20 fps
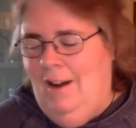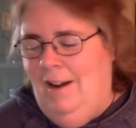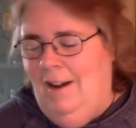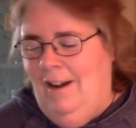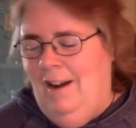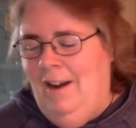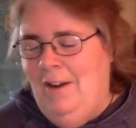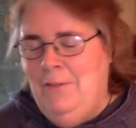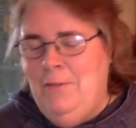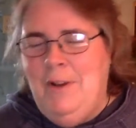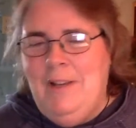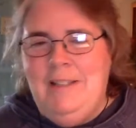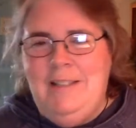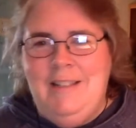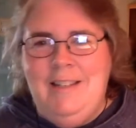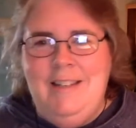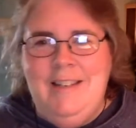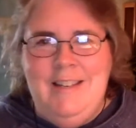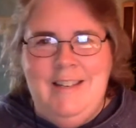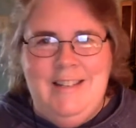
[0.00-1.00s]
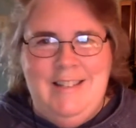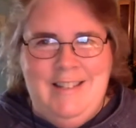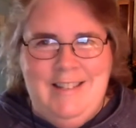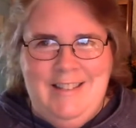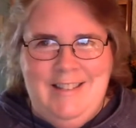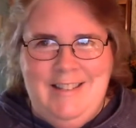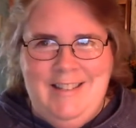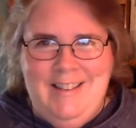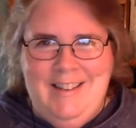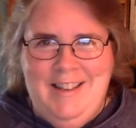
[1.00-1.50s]

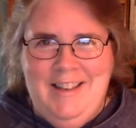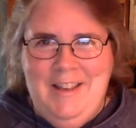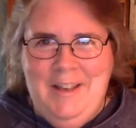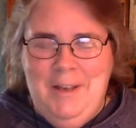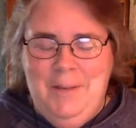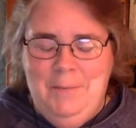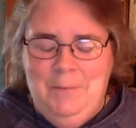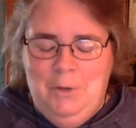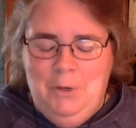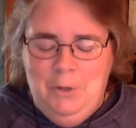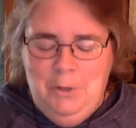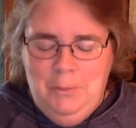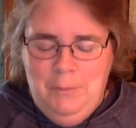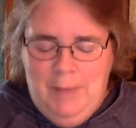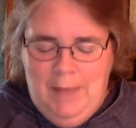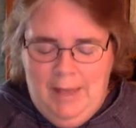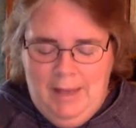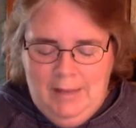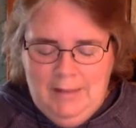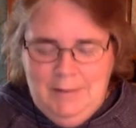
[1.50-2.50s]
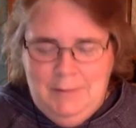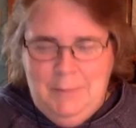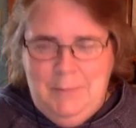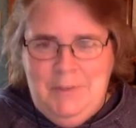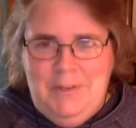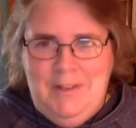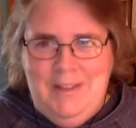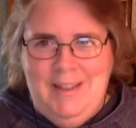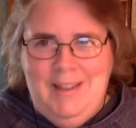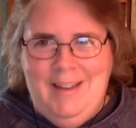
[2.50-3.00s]
resident herb
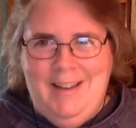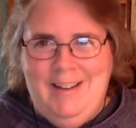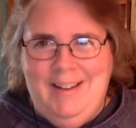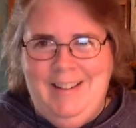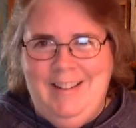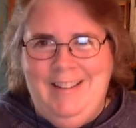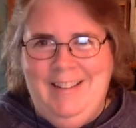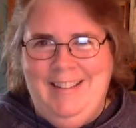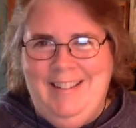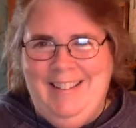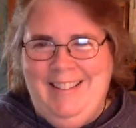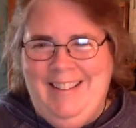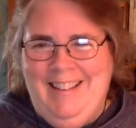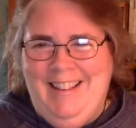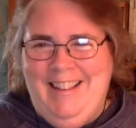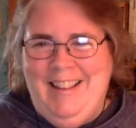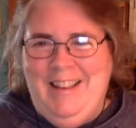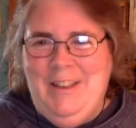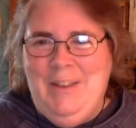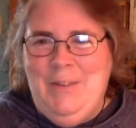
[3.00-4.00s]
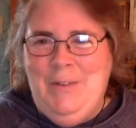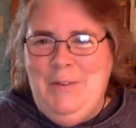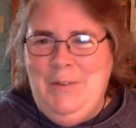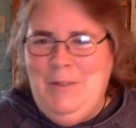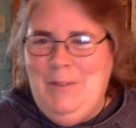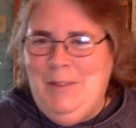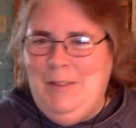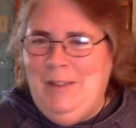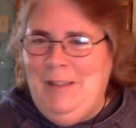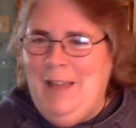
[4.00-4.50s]
expert there, going
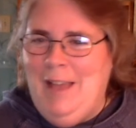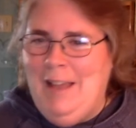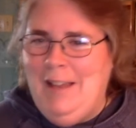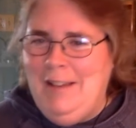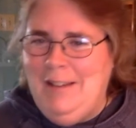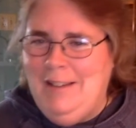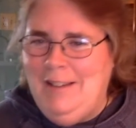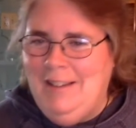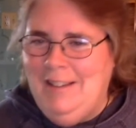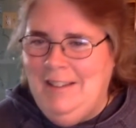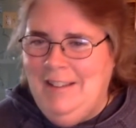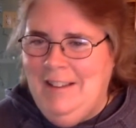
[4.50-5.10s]
with the Latin.